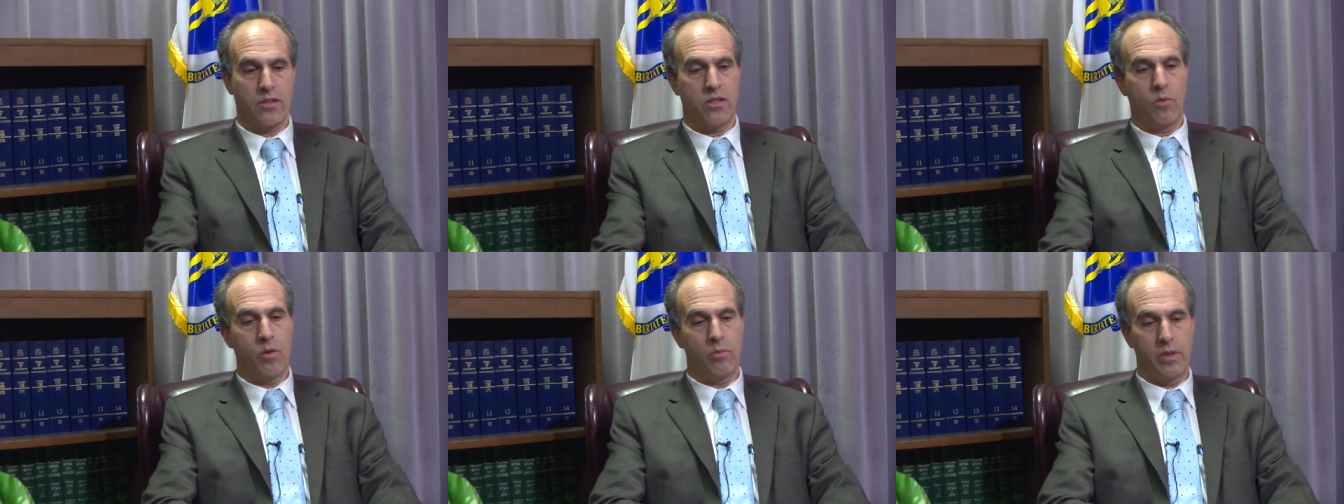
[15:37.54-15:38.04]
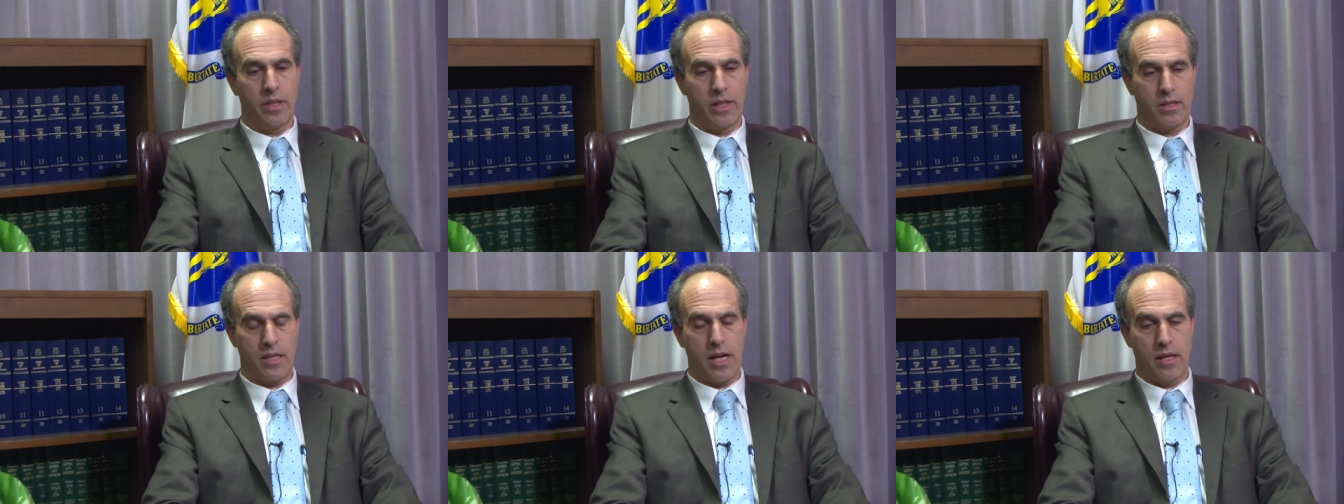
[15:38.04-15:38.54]
so we're really
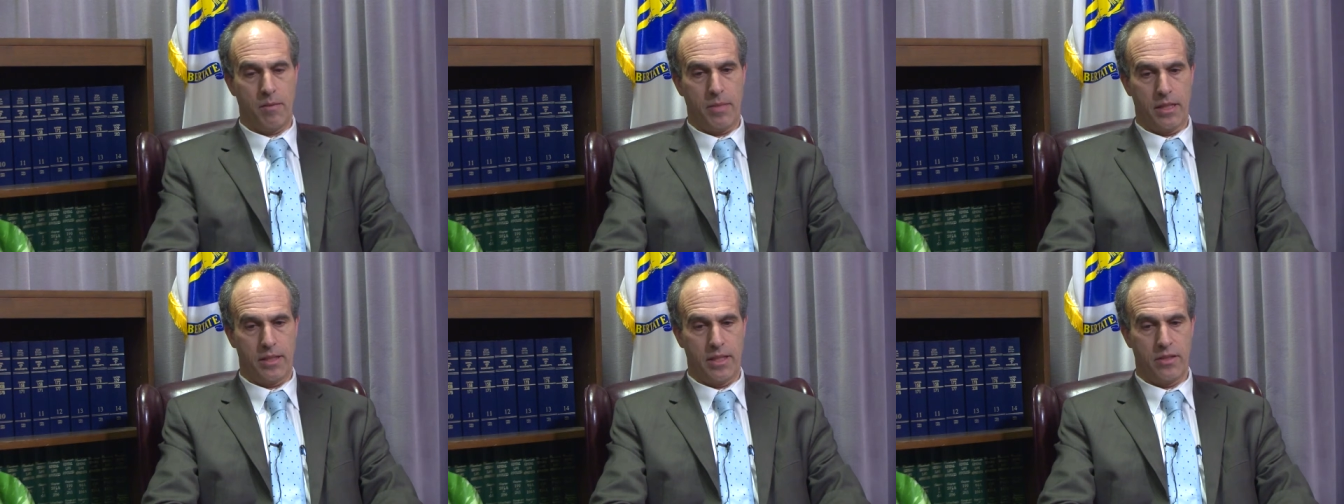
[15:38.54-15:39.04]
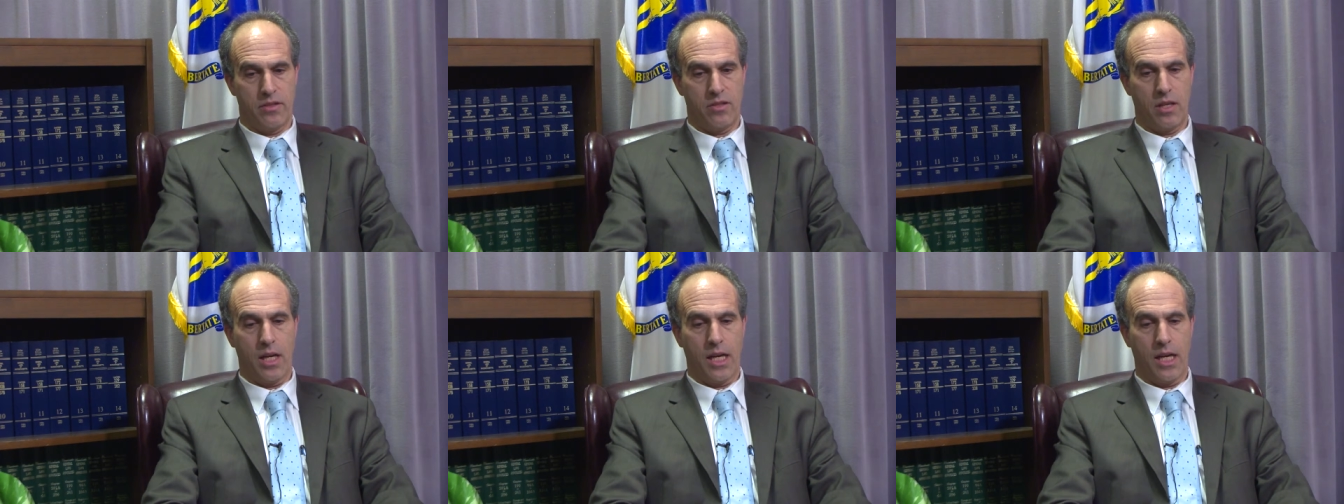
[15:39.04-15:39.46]
excited about this.